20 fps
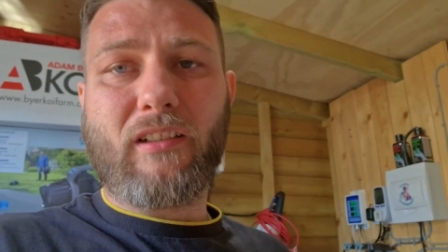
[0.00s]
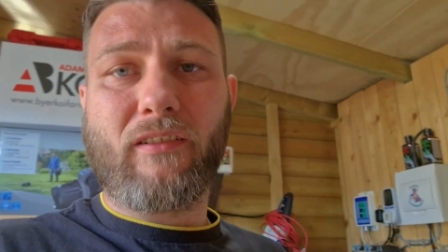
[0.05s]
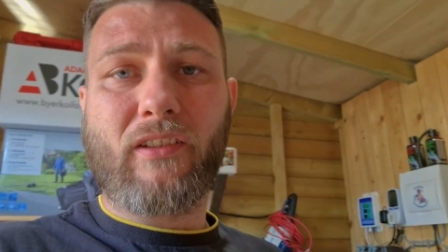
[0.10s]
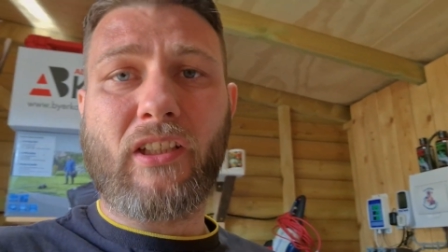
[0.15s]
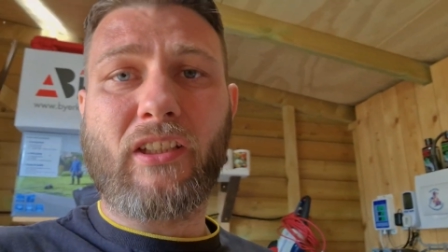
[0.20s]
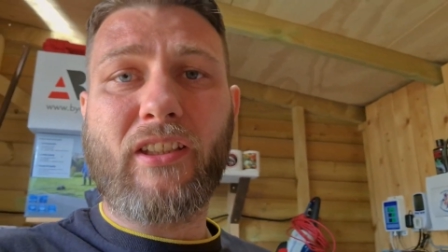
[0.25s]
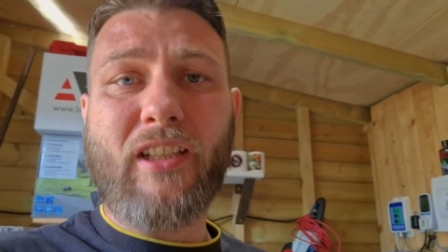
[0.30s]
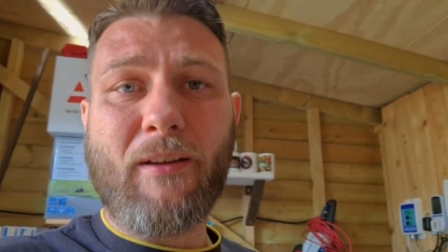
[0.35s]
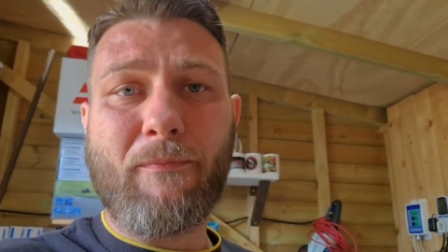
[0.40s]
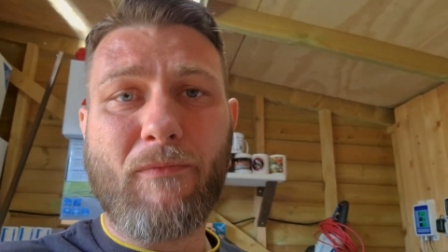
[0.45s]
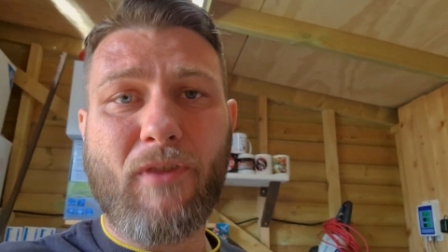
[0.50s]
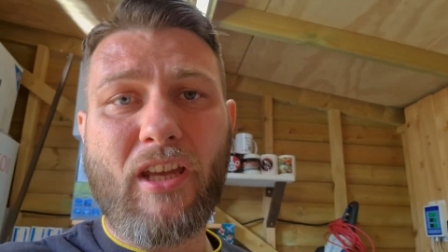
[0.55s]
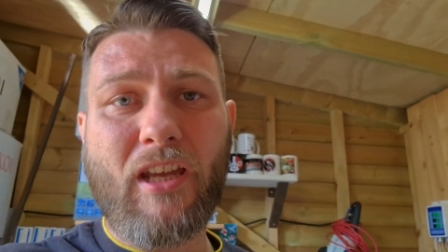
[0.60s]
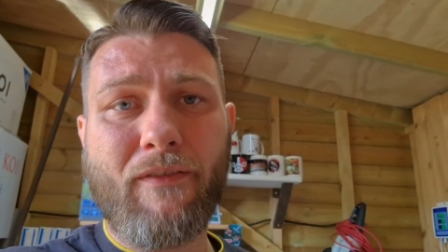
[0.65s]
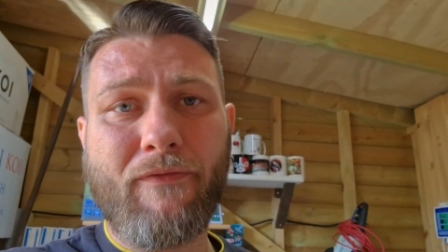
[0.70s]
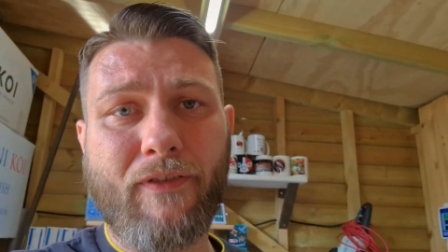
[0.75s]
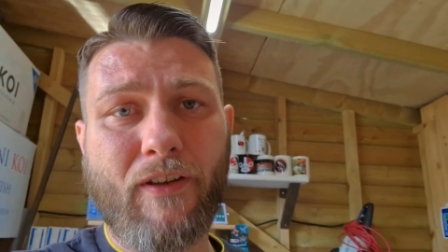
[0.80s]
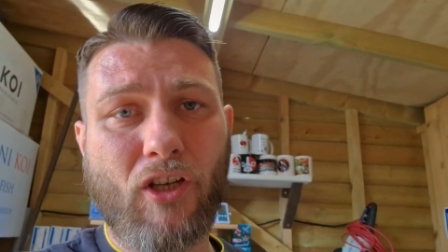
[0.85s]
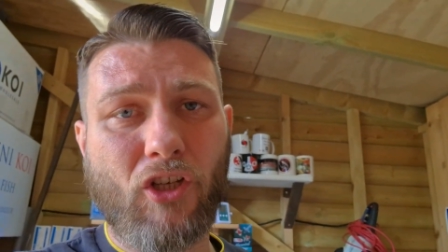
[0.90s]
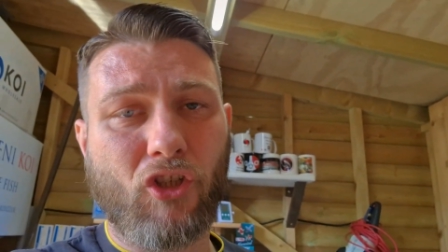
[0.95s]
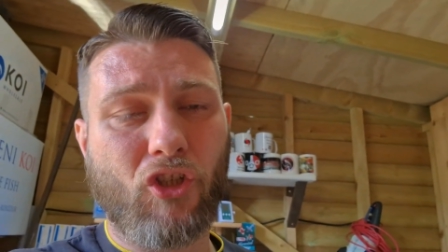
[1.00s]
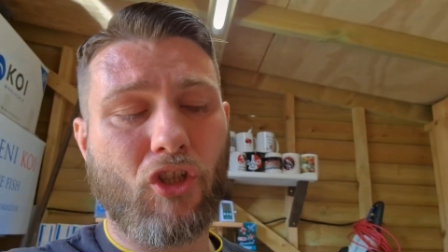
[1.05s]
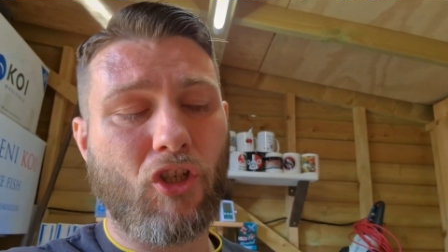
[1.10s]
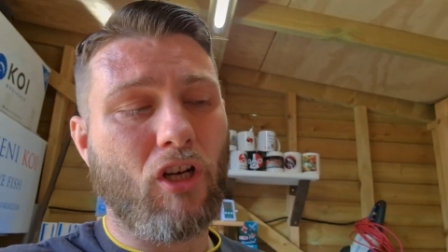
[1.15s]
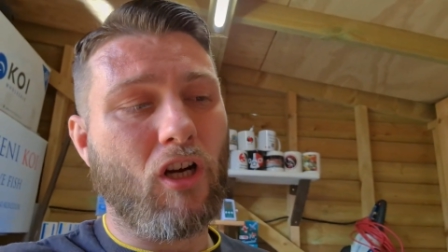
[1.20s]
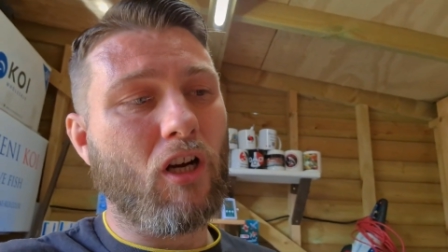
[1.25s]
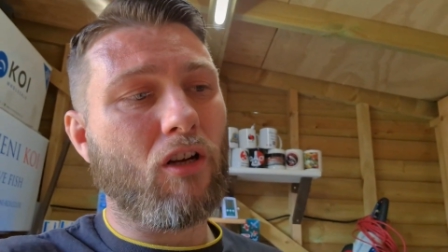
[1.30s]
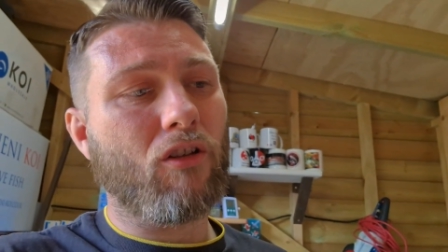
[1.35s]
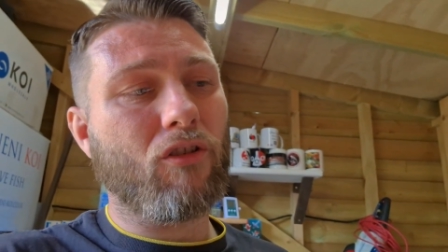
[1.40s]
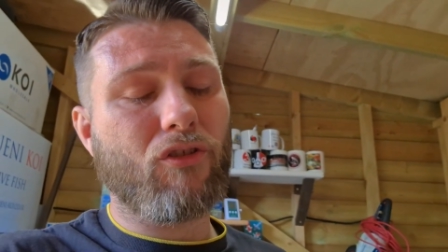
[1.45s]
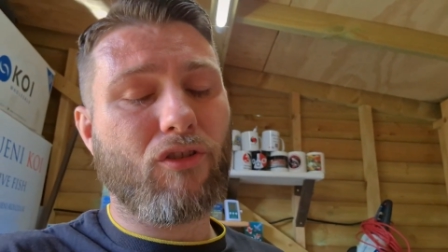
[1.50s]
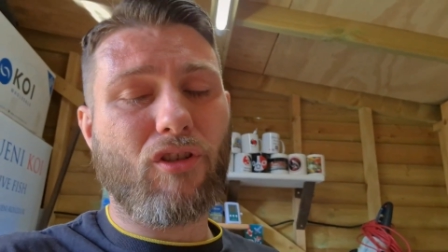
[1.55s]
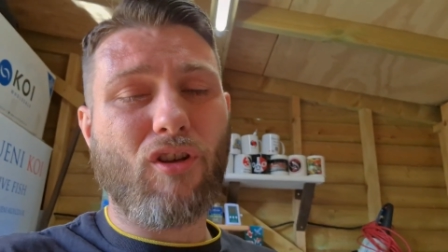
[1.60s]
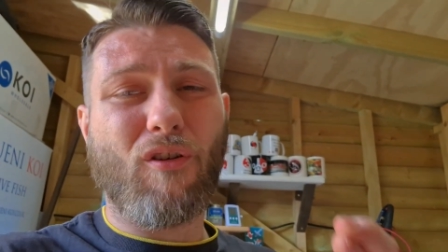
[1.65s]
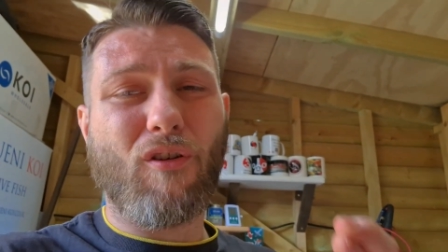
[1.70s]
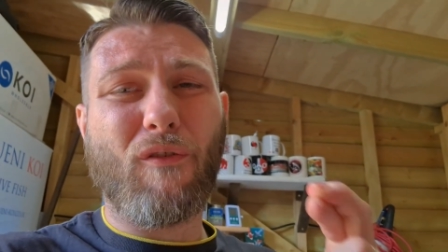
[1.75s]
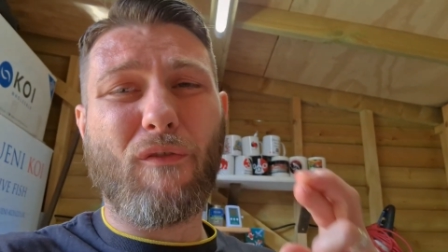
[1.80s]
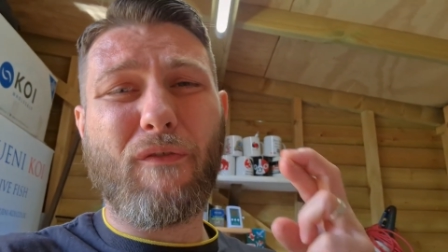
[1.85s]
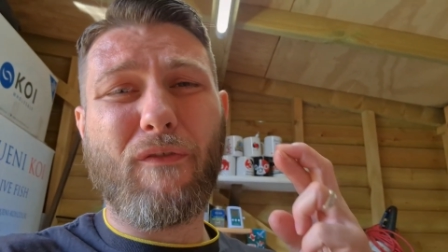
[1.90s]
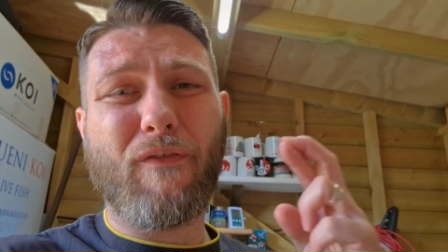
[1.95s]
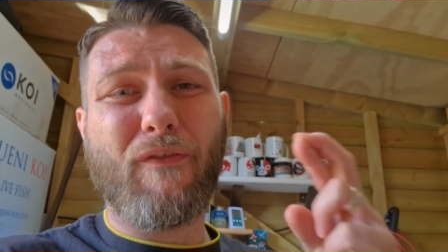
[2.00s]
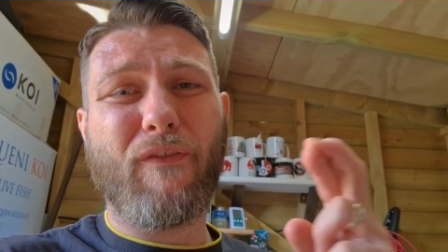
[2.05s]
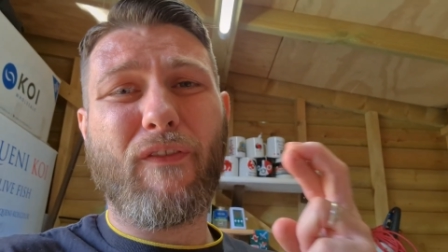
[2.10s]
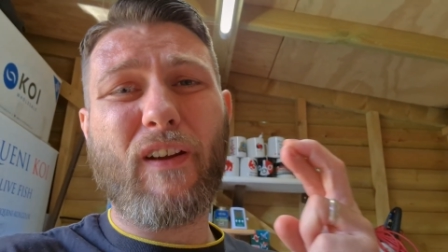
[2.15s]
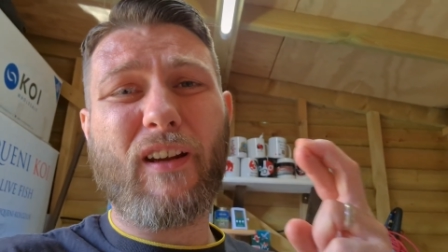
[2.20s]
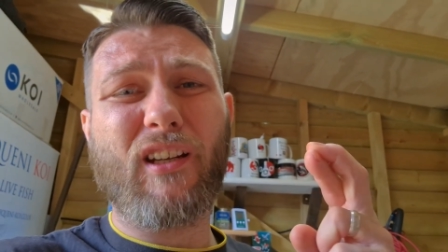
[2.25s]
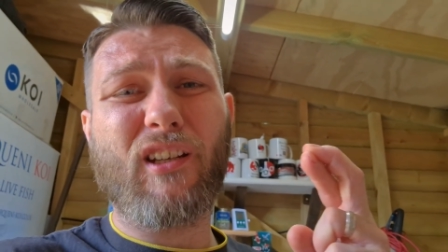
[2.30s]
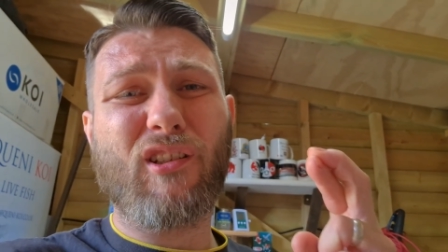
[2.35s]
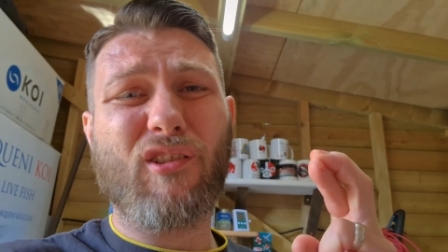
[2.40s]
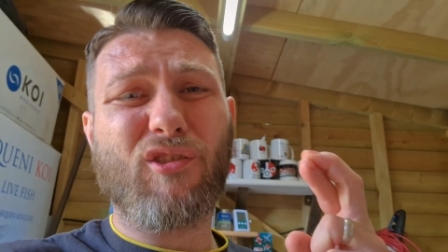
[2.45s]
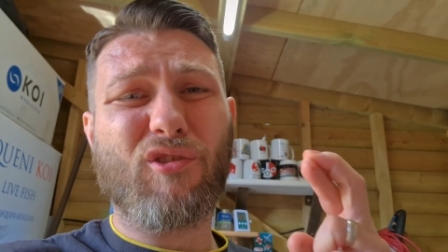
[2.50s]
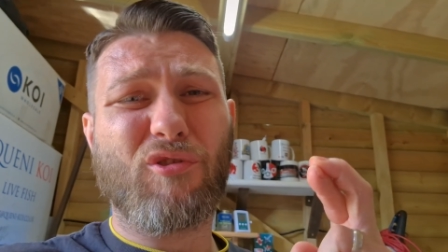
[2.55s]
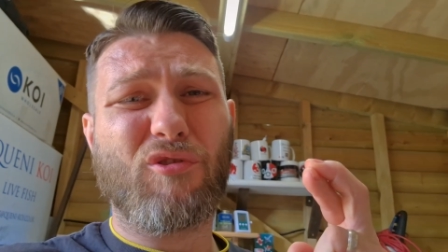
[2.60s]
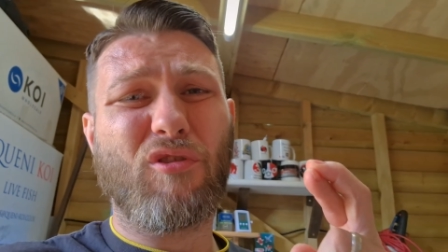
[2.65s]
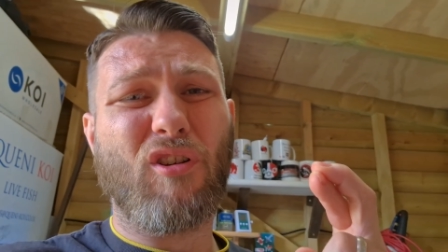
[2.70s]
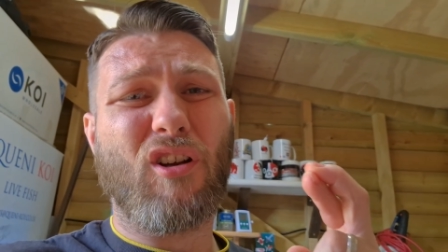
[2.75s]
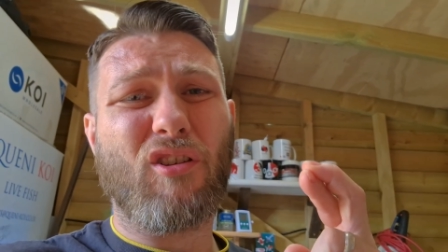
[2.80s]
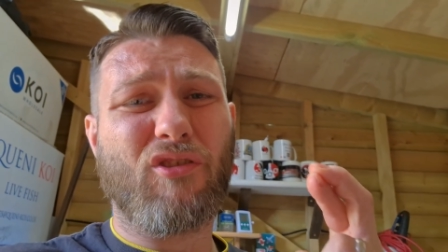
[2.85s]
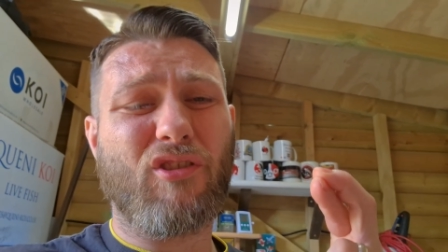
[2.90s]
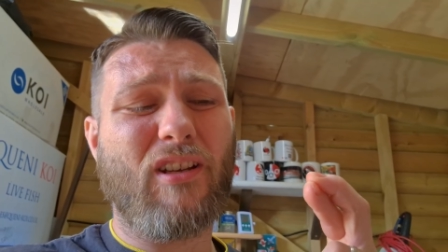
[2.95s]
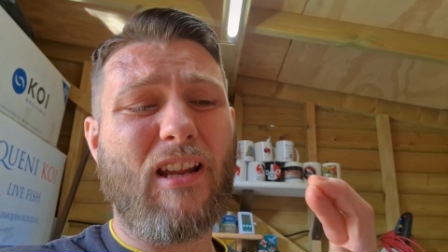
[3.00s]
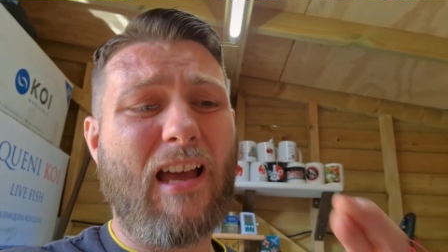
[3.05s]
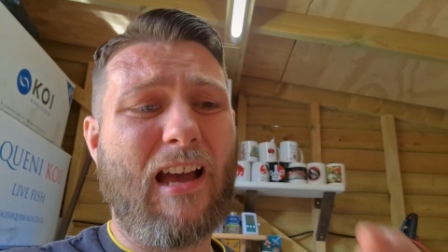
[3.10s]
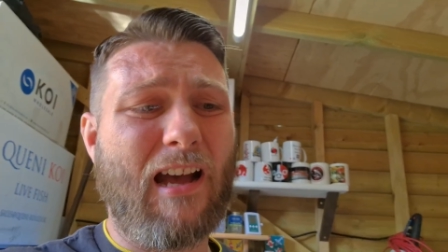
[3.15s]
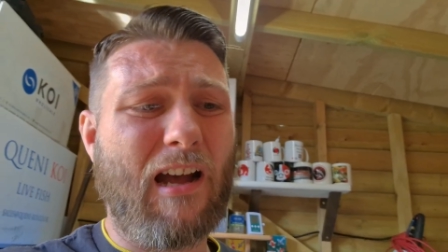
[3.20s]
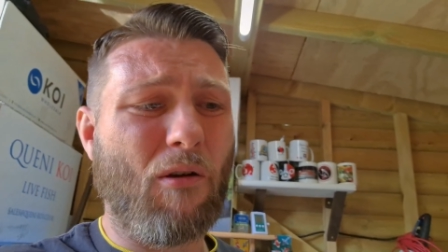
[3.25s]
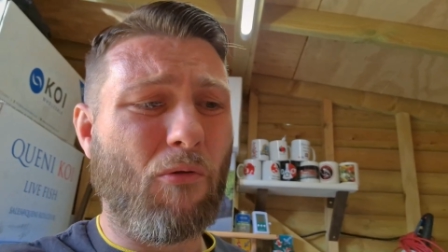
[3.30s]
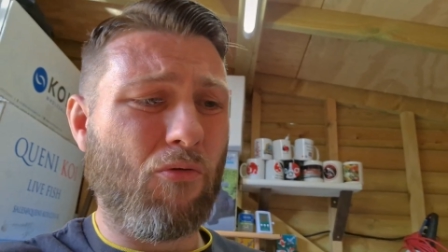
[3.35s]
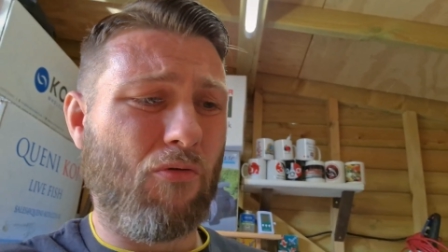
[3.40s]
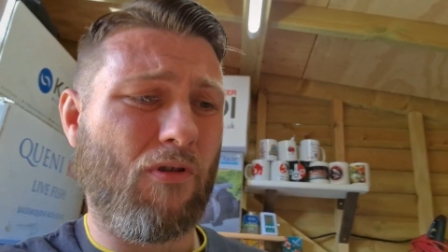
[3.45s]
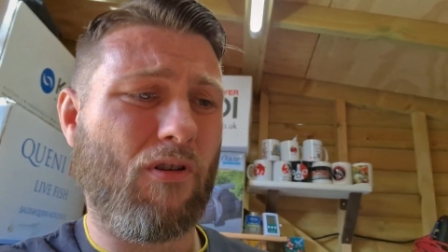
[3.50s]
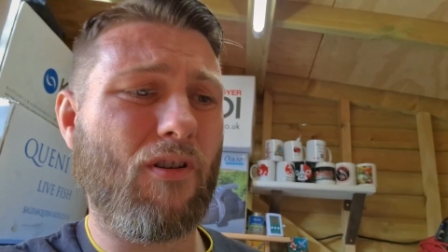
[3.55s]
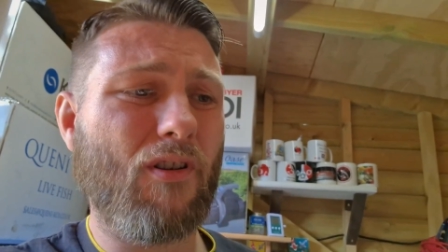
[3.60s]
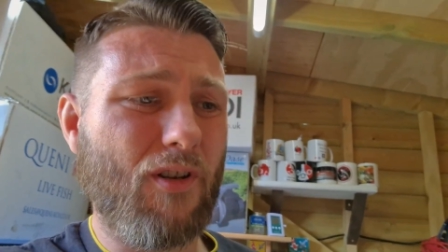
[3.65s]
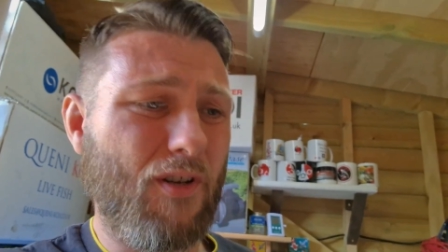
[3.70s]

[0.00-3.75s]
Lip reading: Give them their first shot. So fingers crossed now